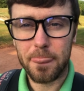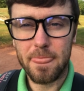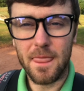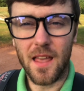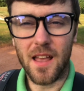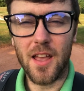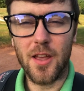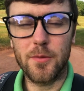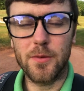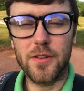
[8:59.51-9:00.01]

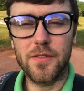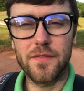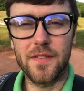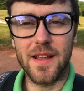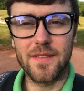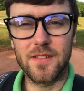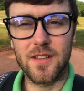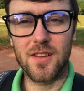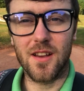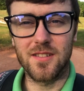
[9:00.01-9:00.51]
I hope you
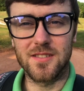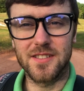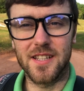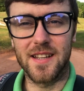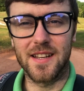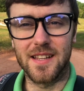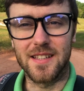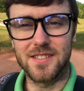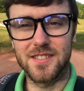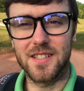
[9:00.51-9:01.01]
found the
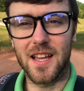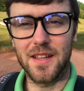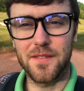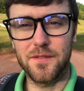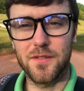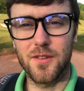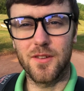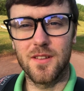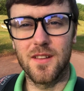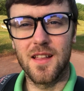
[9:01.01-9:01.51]
content
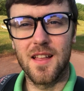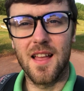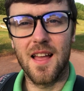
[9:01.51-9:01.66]
insightful